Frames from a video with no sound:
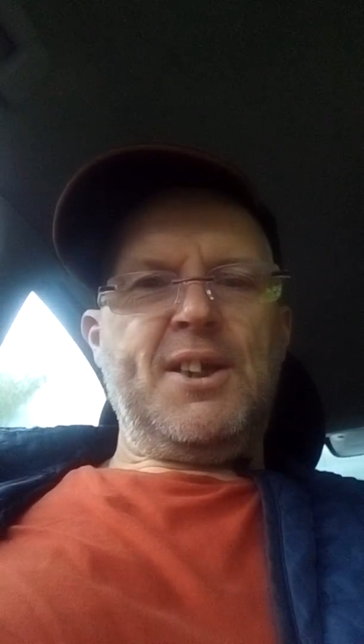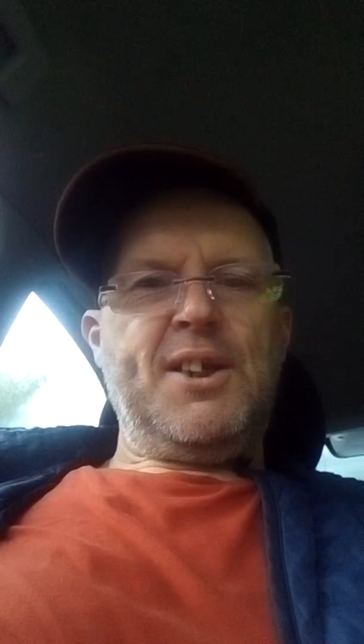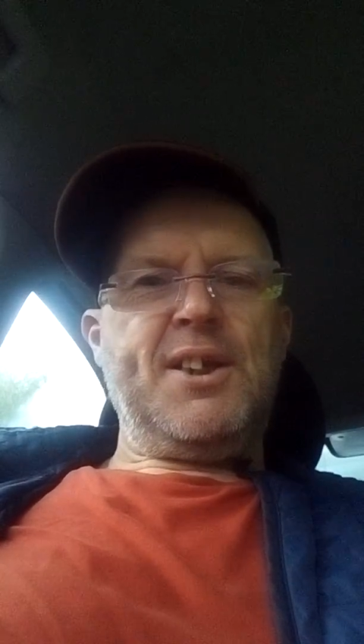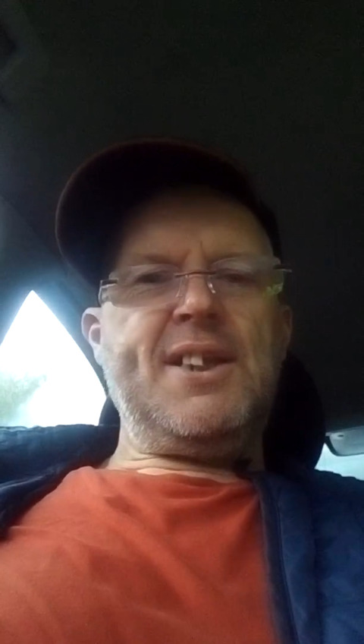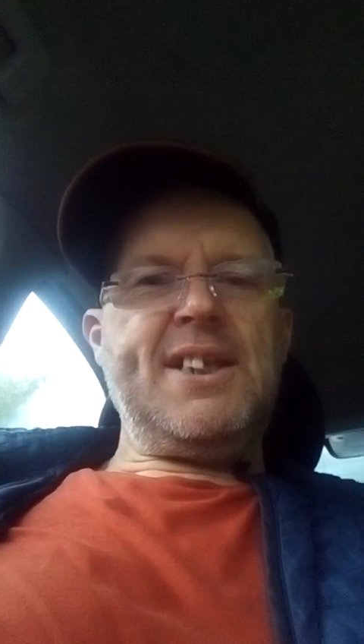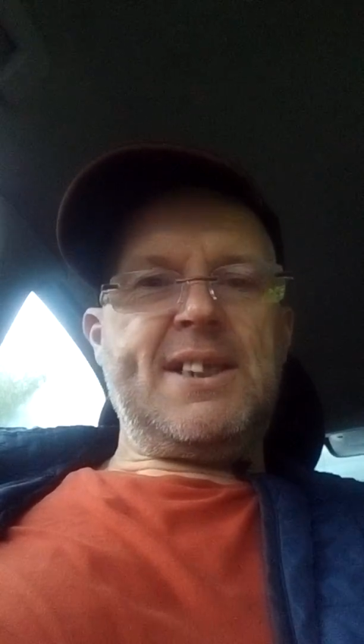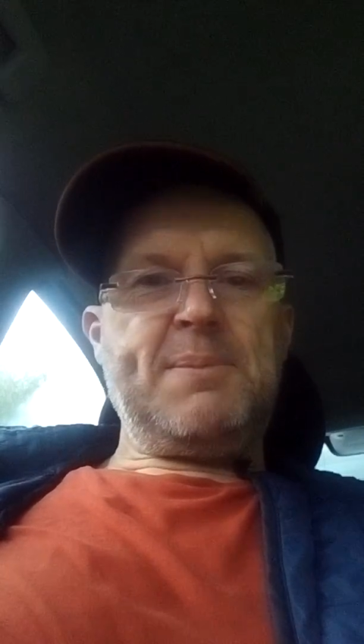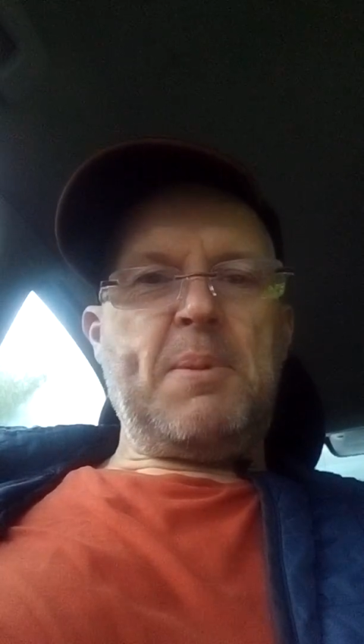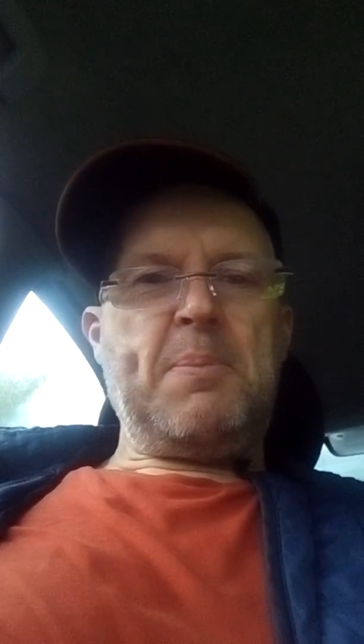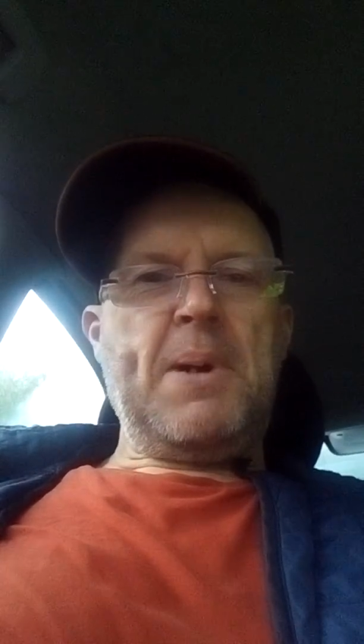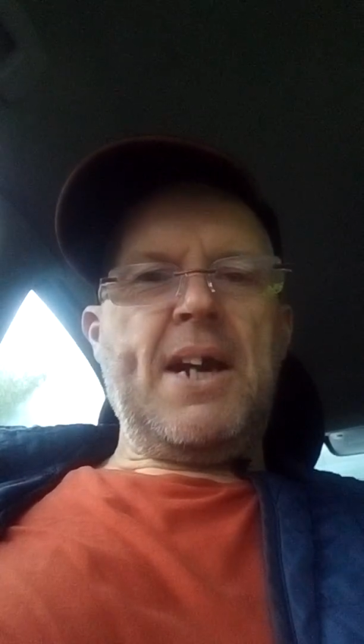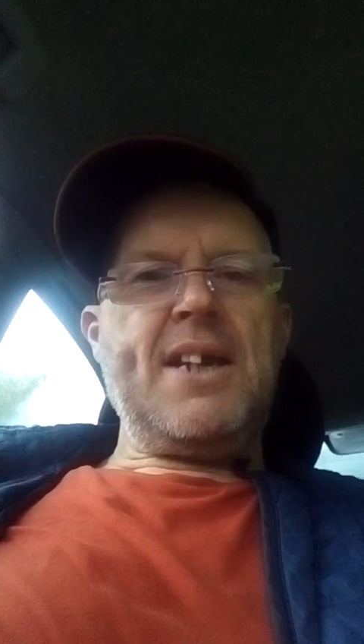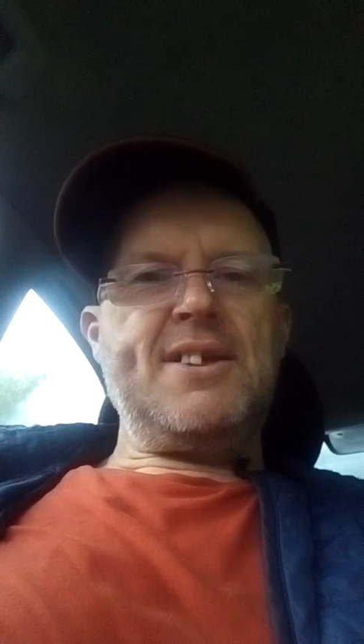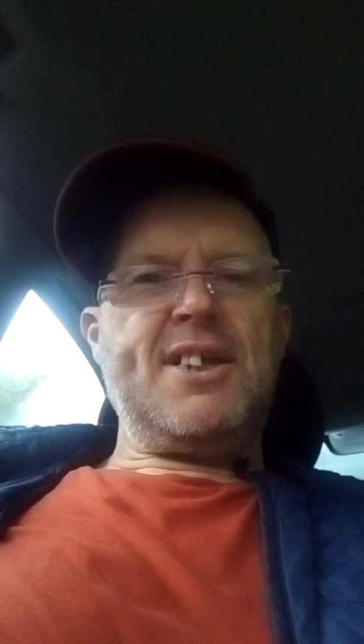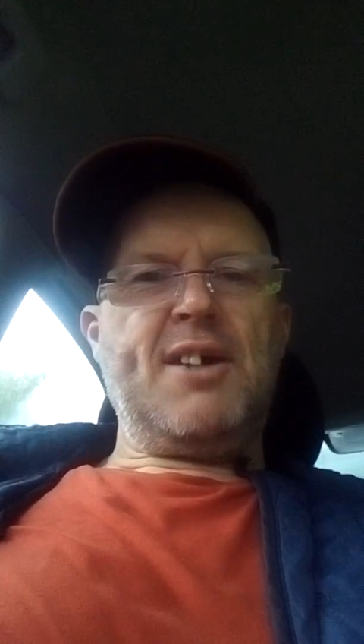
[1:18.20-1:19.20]
you need to
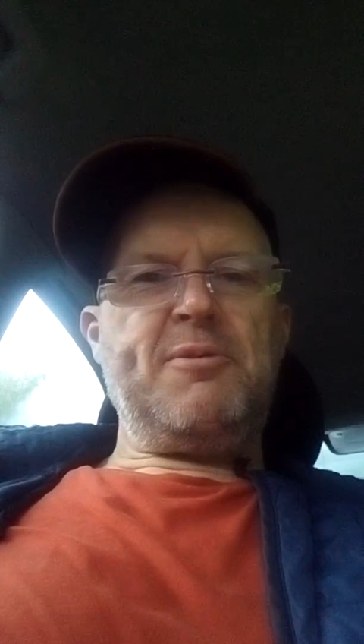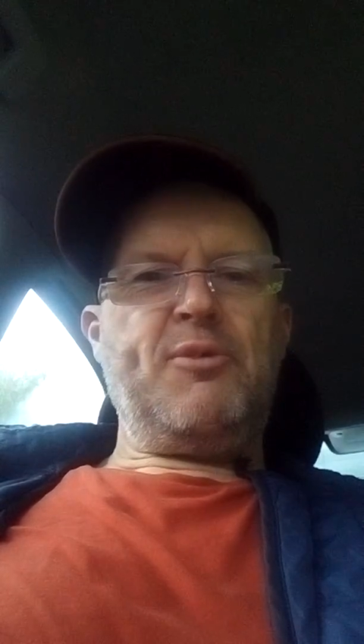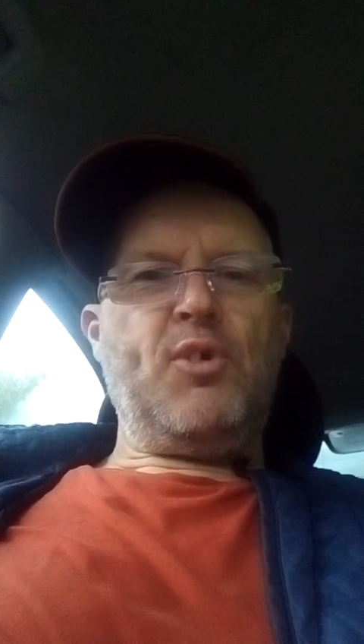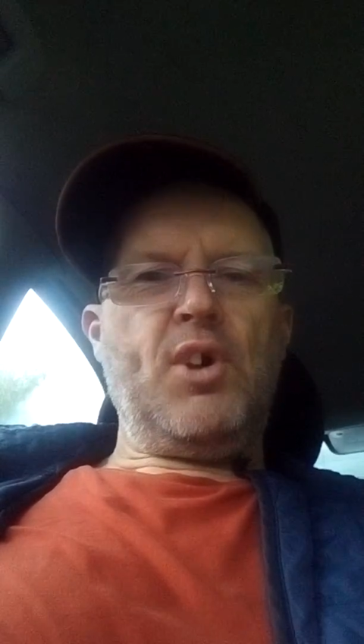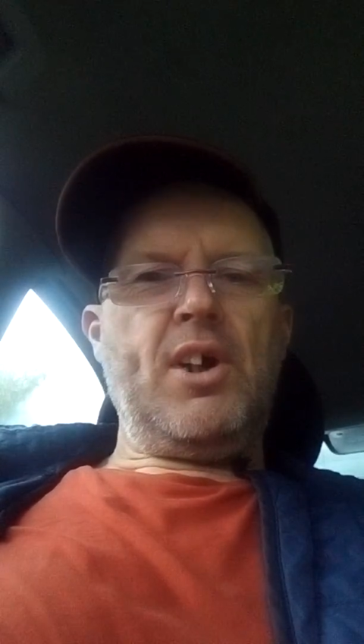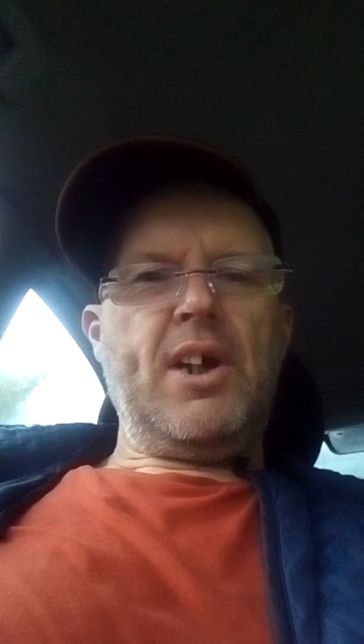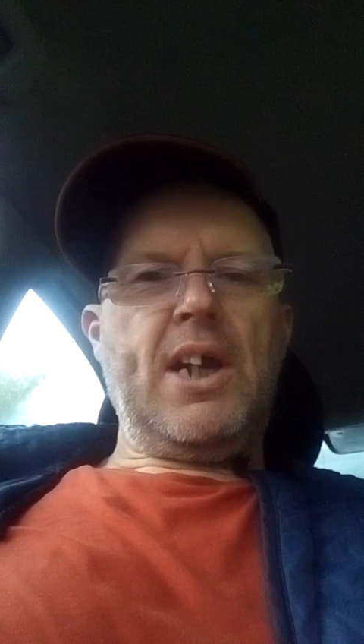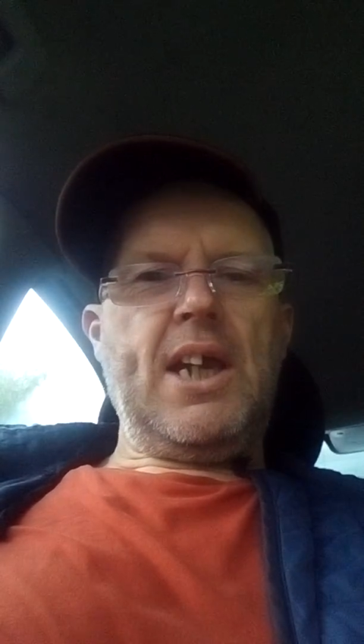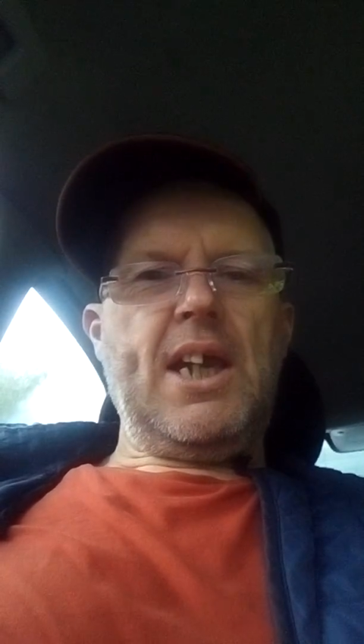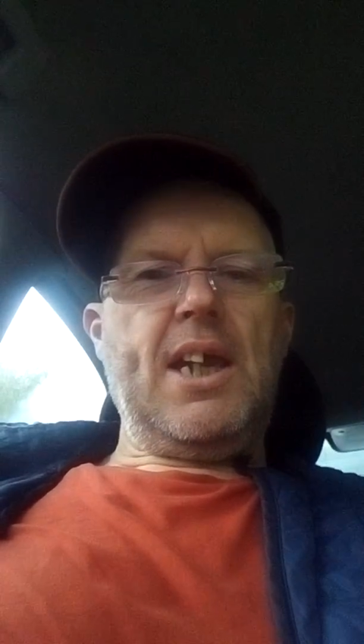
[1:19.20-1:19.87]
prepare yourself for it